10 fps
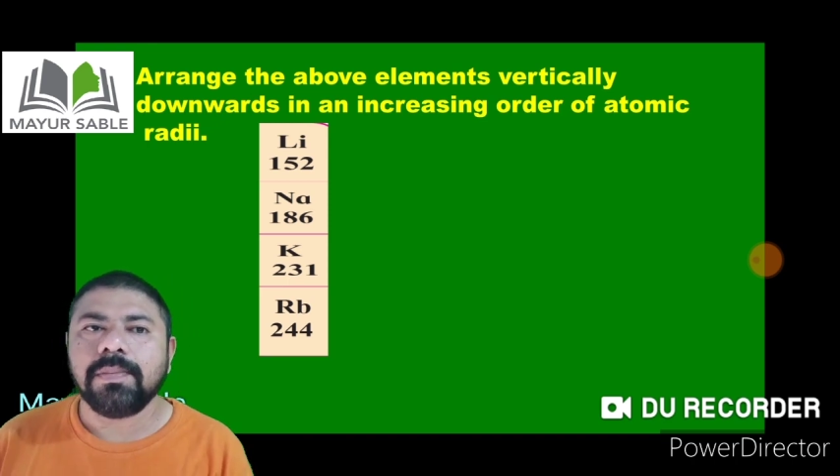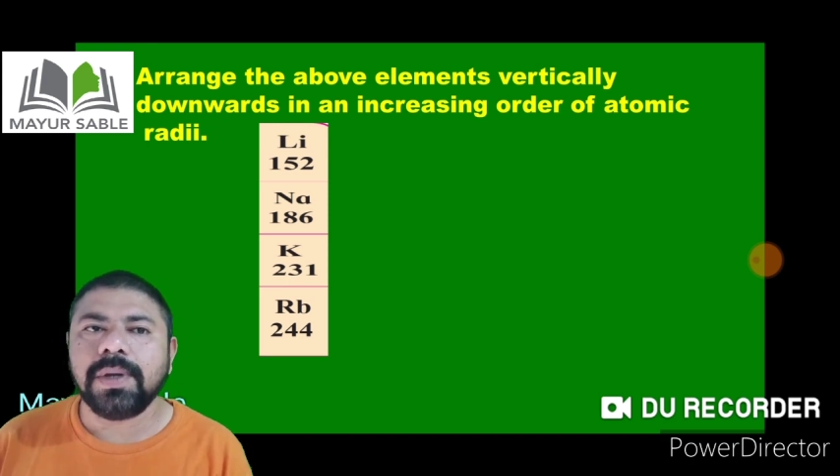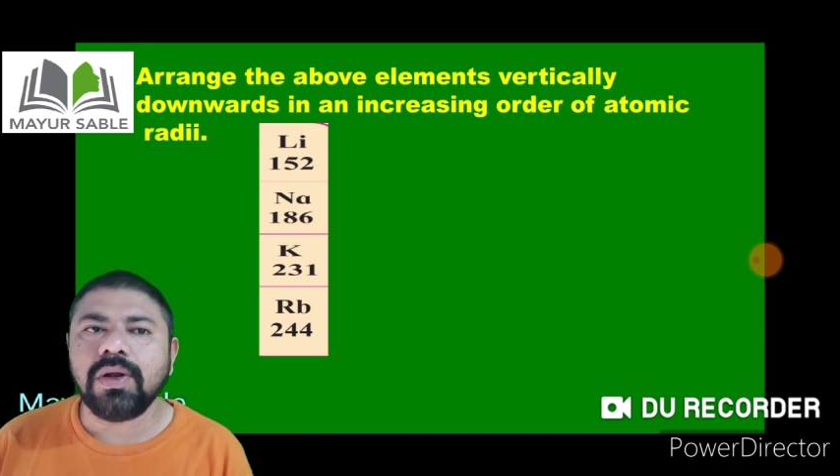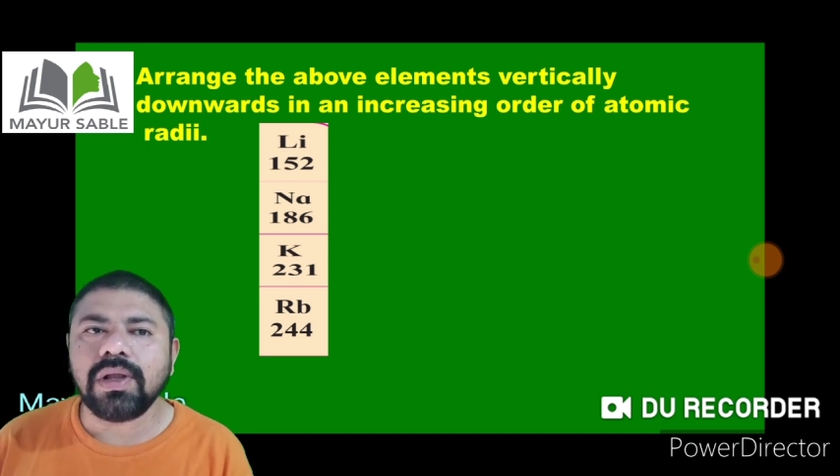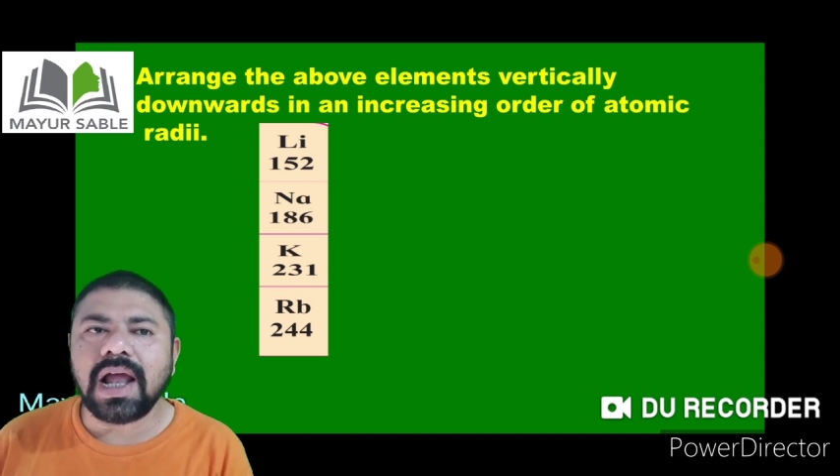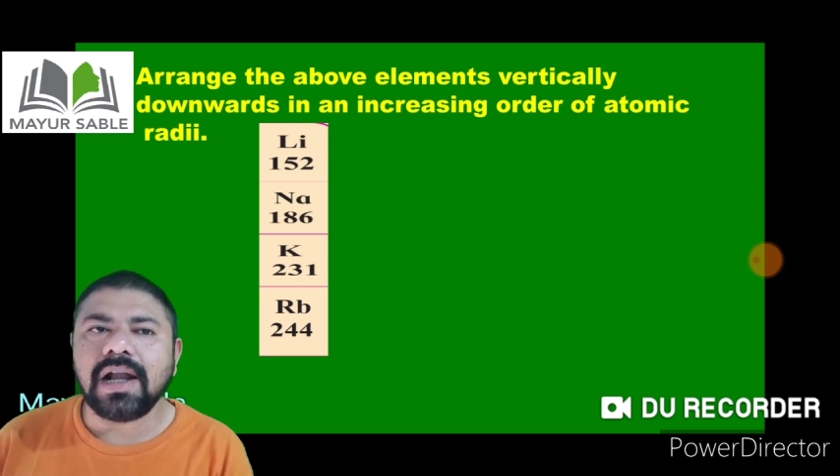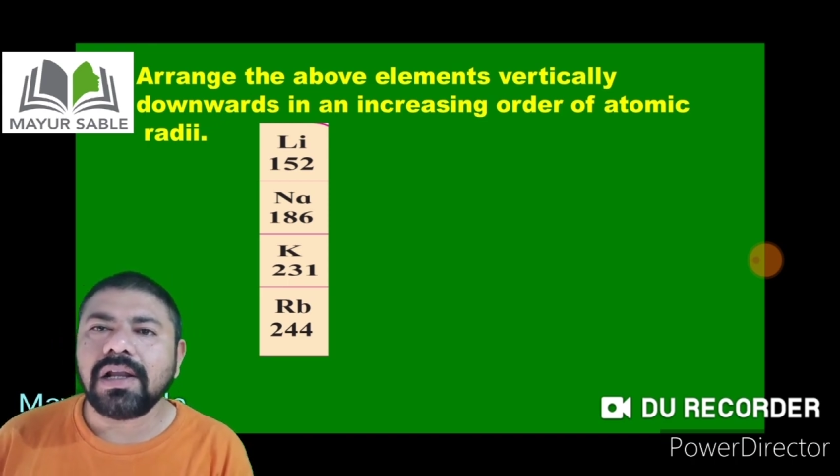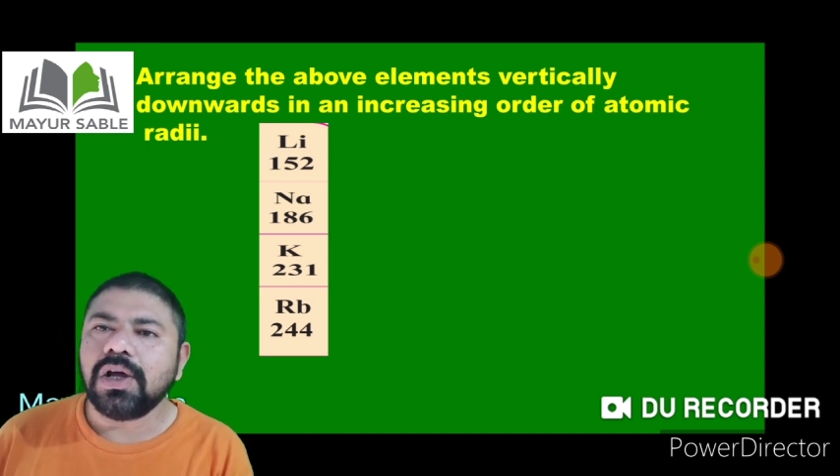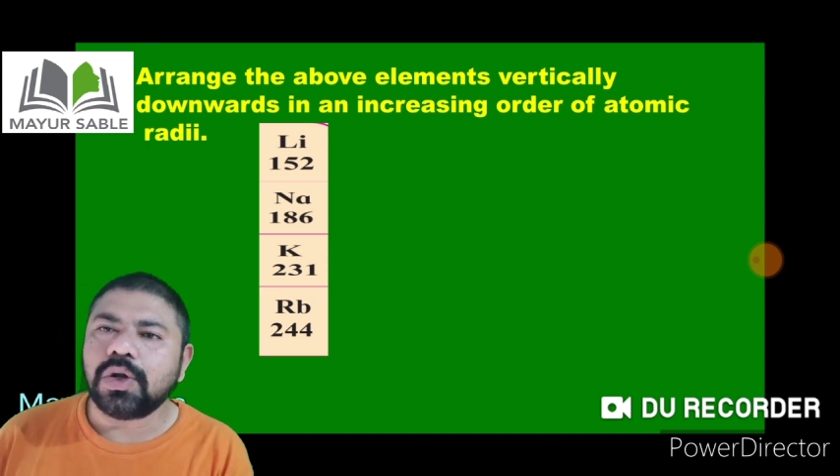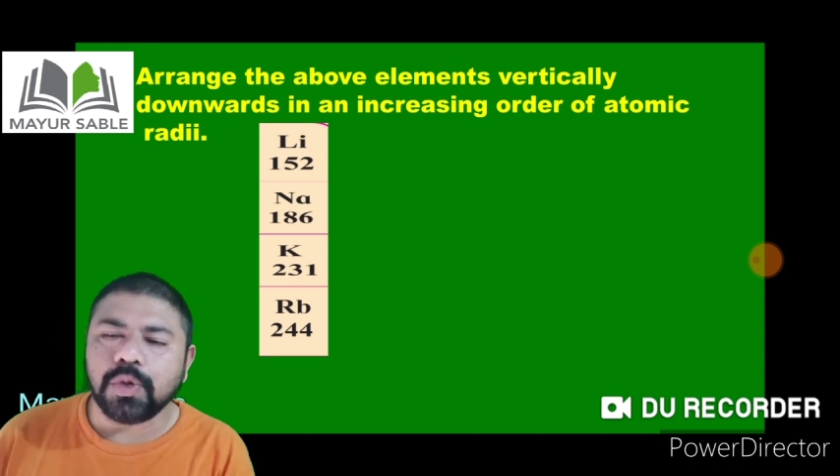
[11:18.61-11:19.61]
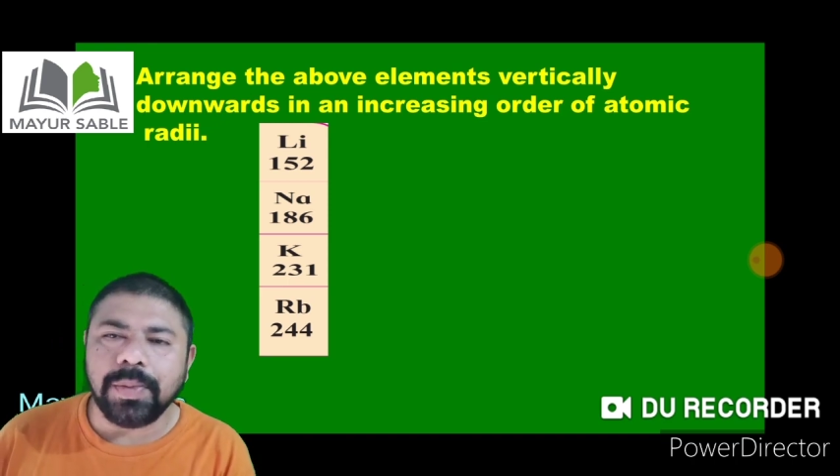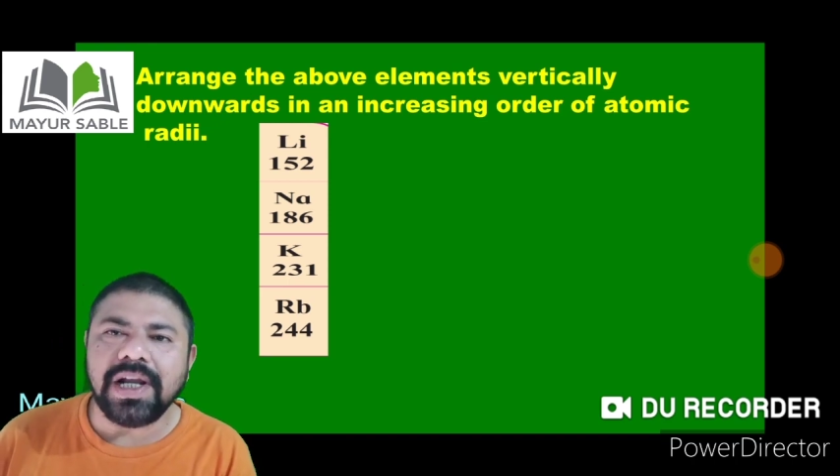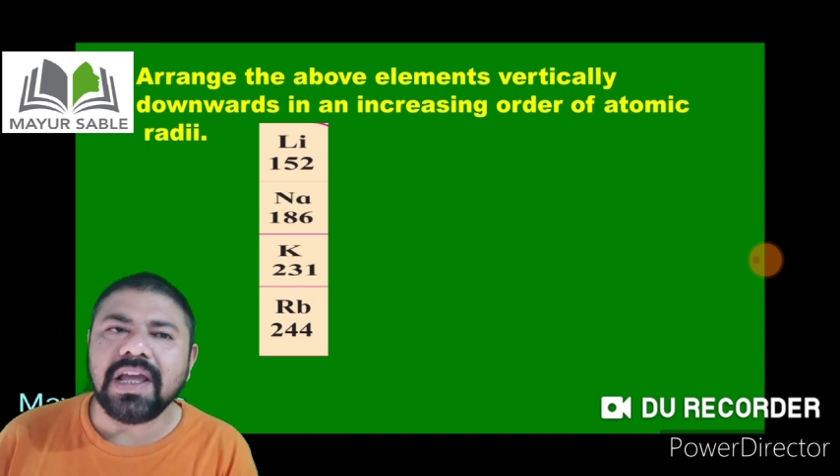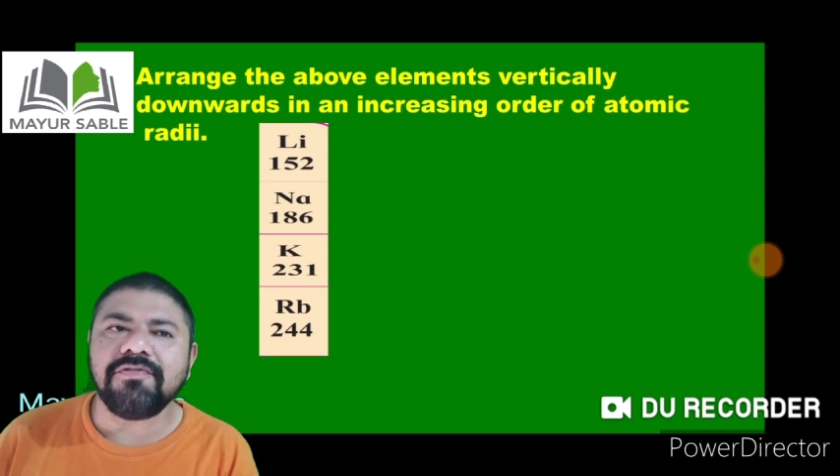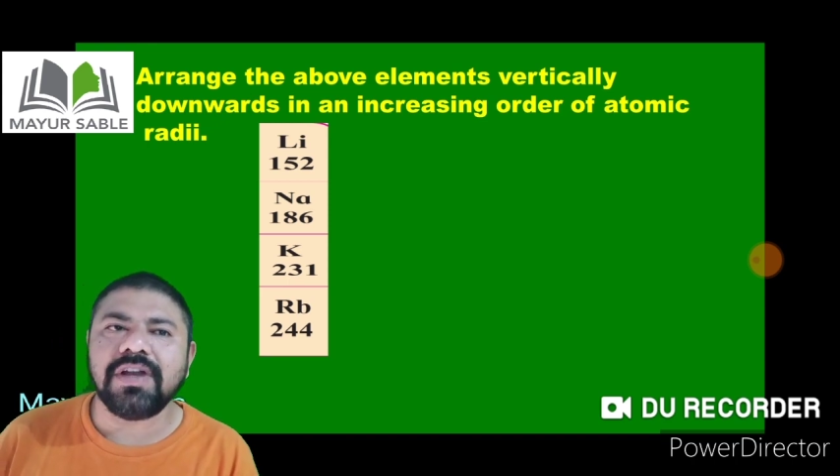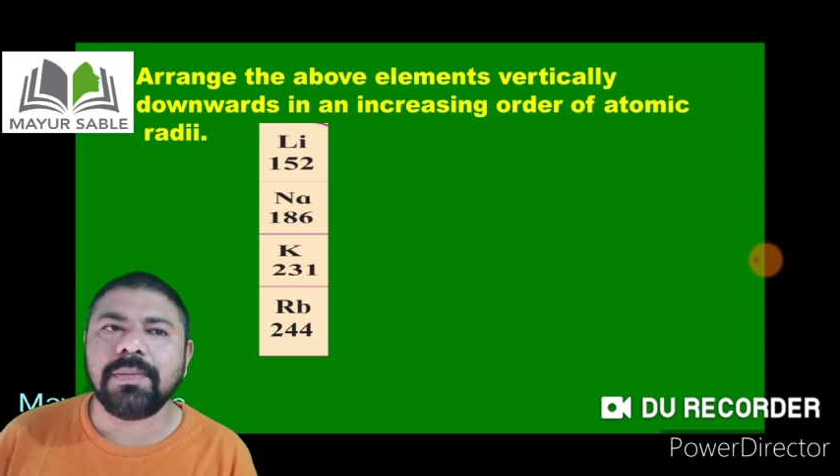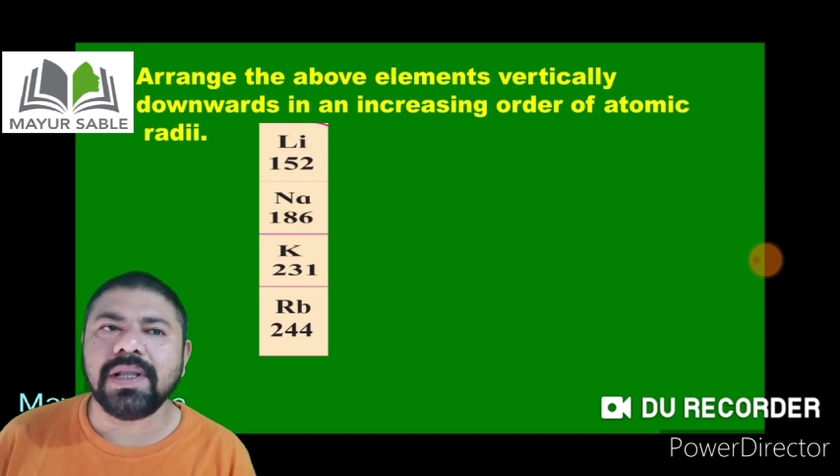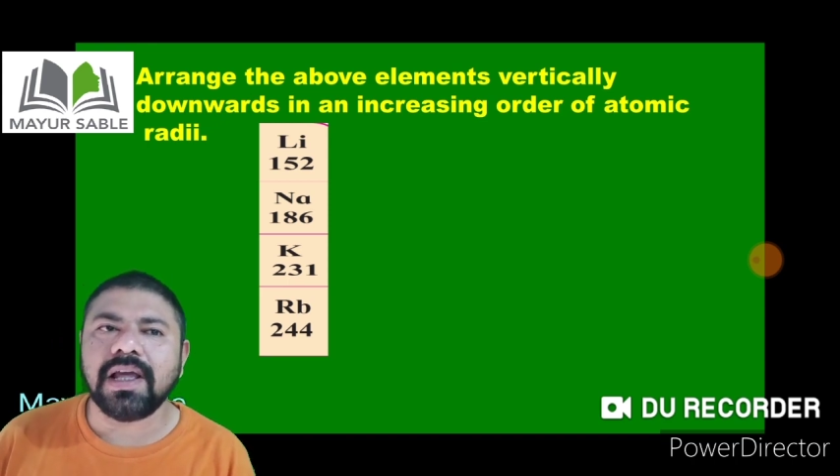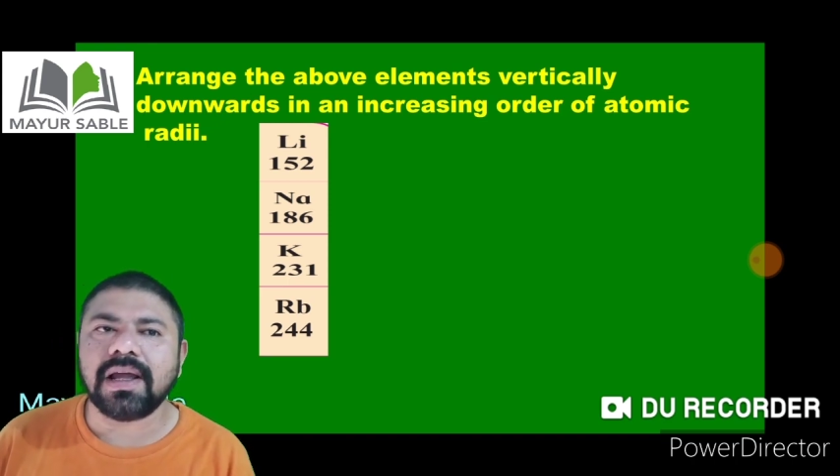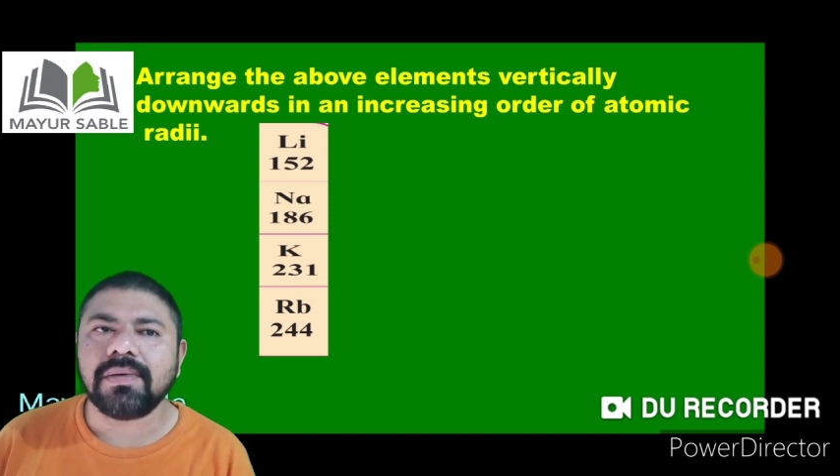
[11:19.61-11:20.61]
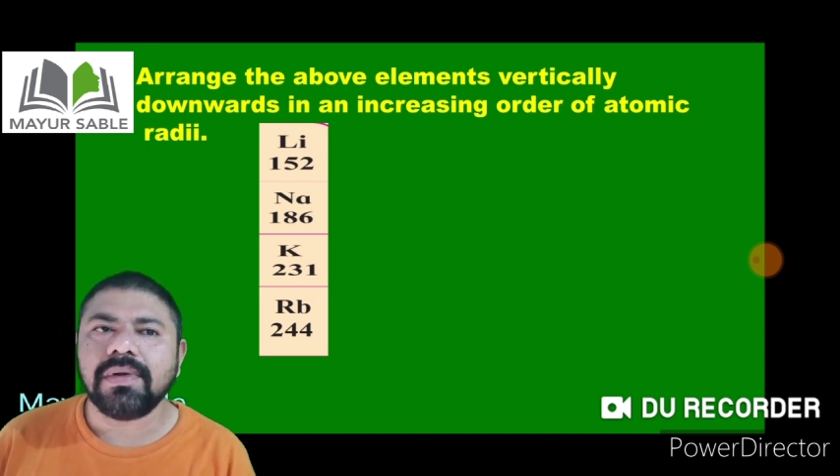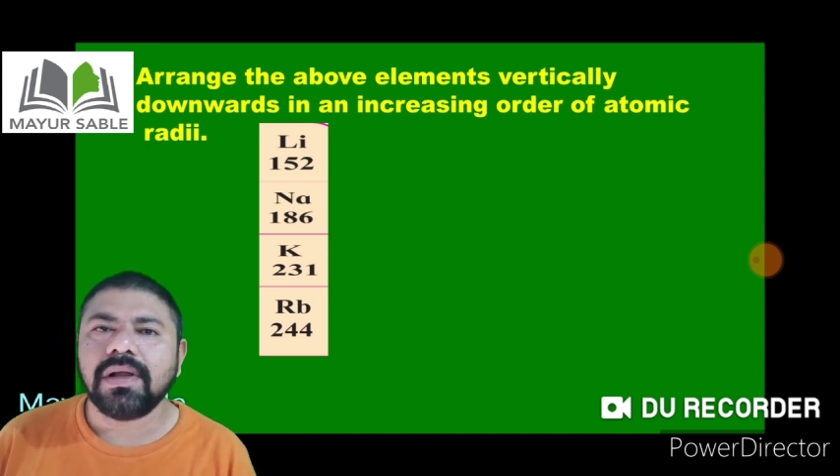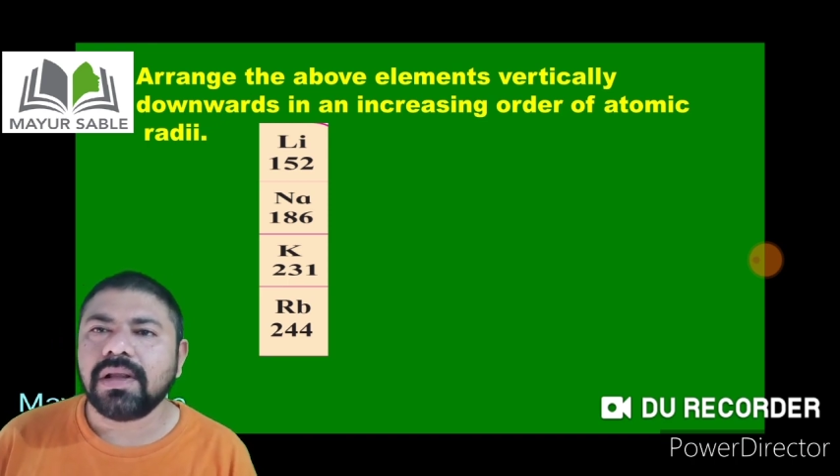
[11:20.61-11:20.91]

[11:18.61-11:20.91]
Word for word: Below that, rubidium will be there.